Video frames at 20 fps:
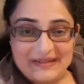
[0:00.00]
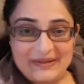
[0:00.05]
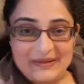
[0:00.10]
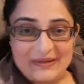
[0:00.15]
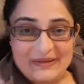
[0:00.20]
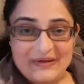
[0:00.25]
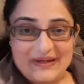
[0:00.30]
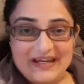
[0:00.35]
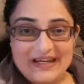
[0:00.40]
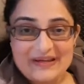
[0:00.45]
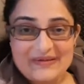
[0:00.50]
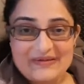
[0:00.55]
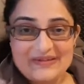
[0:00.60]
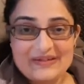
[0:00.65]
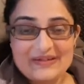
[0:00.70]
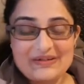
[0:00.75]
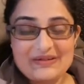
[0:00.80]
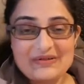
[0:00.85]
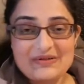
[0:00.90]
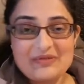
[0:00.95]
in your house
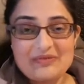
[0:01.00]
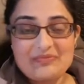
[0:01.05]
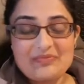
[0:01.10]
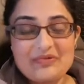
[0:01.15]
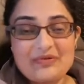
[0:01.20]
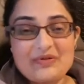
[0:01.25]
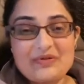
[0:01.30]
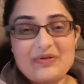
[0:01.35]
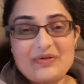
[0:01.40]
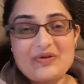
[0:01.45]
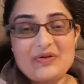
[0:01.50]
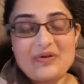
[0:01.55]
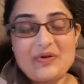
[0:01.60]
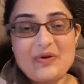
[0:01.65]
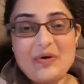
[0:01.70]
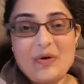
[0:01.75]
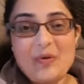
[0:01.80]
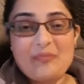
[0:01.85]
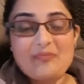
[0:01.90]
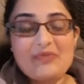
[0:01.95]
and you're gonna put
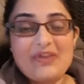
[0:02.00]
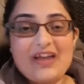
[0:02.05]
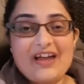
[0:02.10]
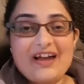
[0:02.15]
your